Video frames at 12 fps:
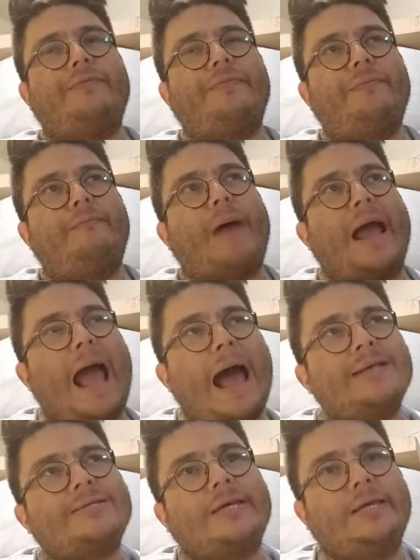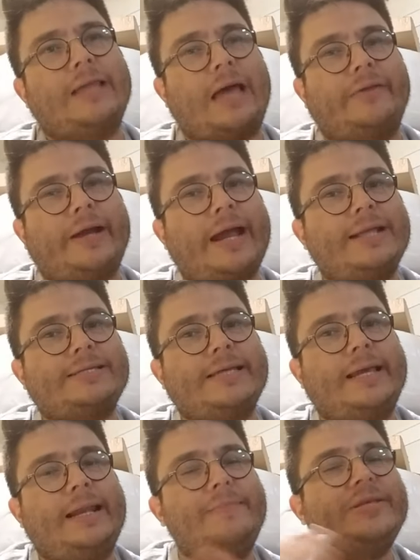by asking that, they're kind of
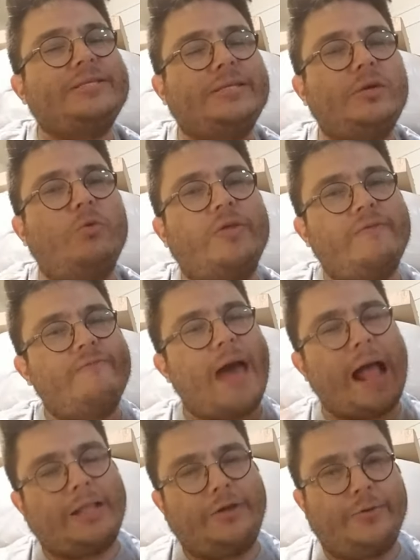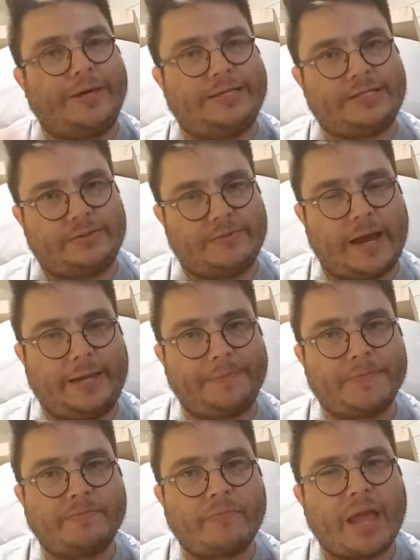saying, let me see where the value is, right?
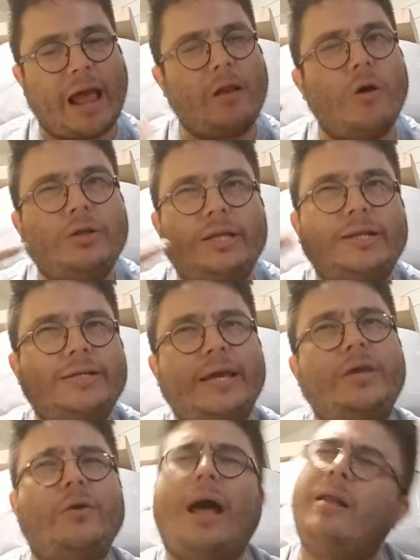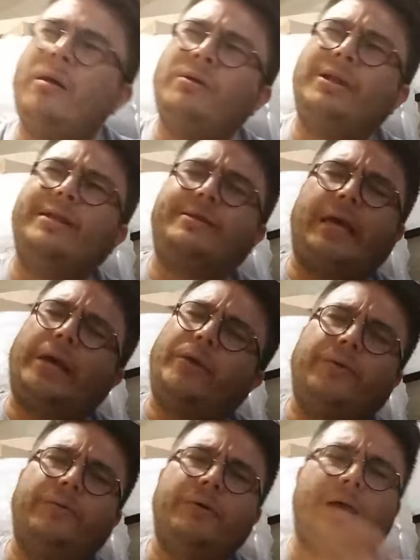How long did it take you? How long did it take
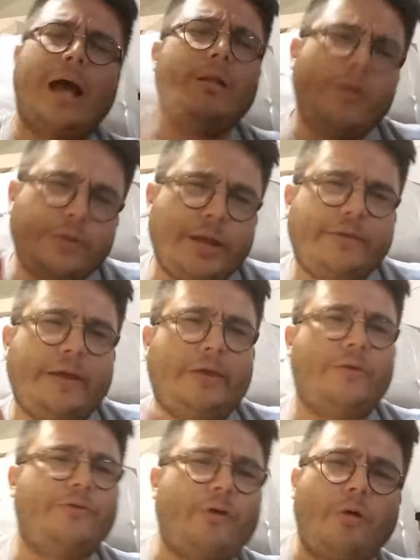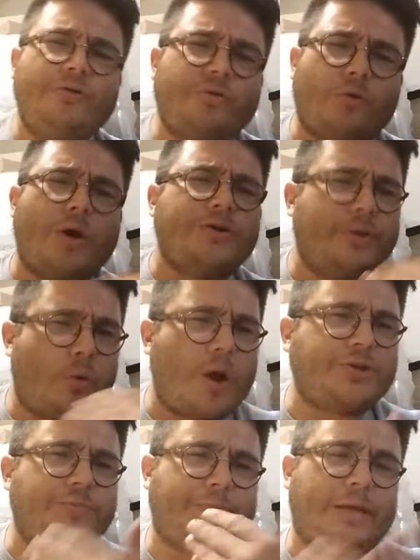you? How long did it take you? It's always the
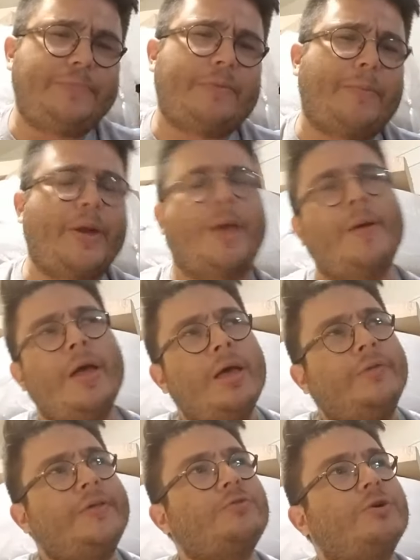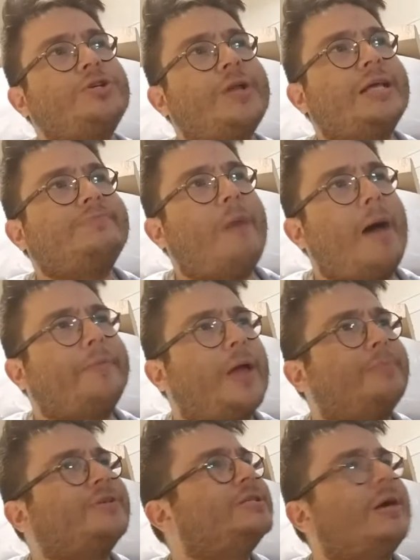question keeps popping up. This question has popped
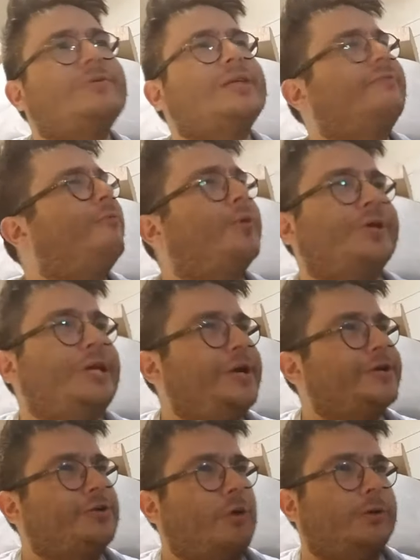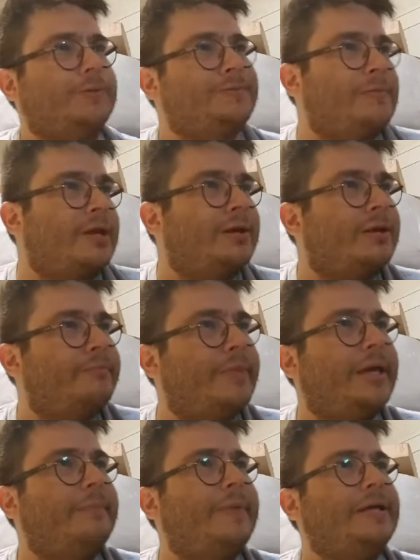up since I was like 14 years old. I think
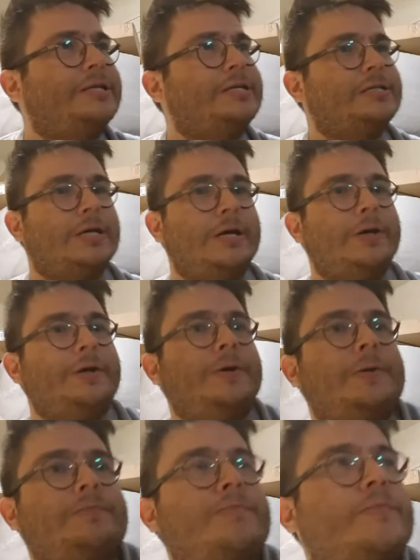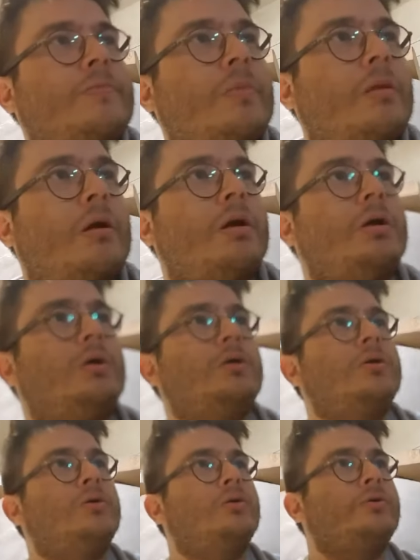making paintings. They're measuring as
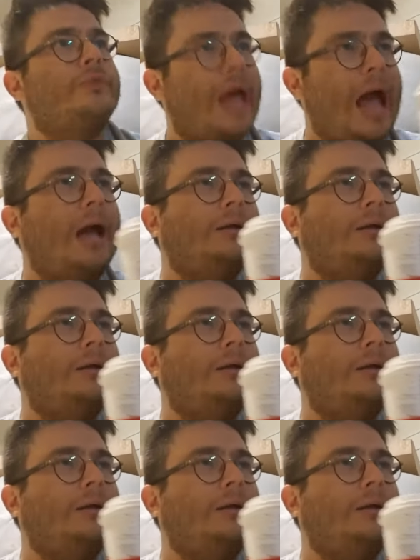well. Yeah.